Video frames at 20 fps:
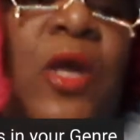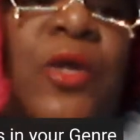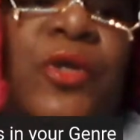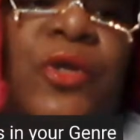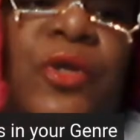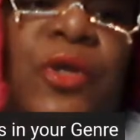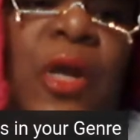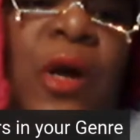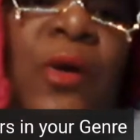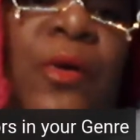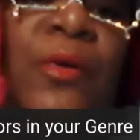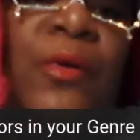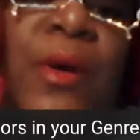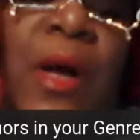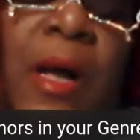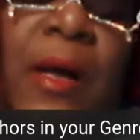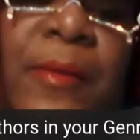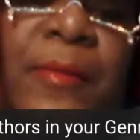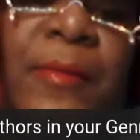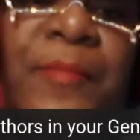You know,
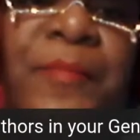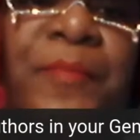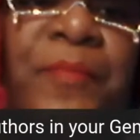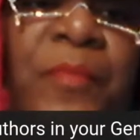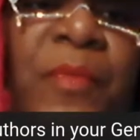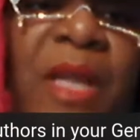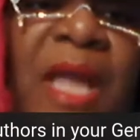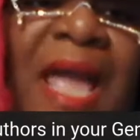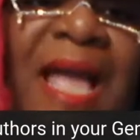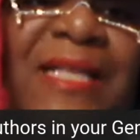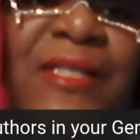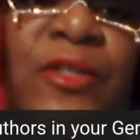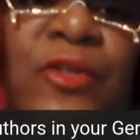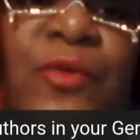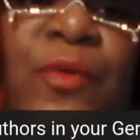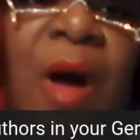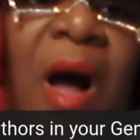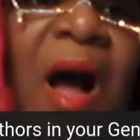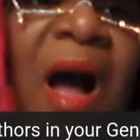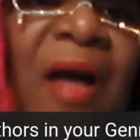as
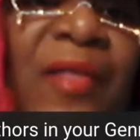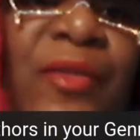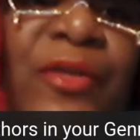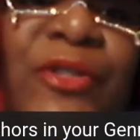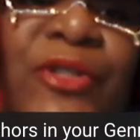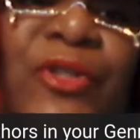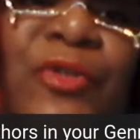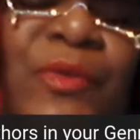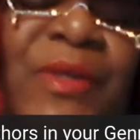new authors,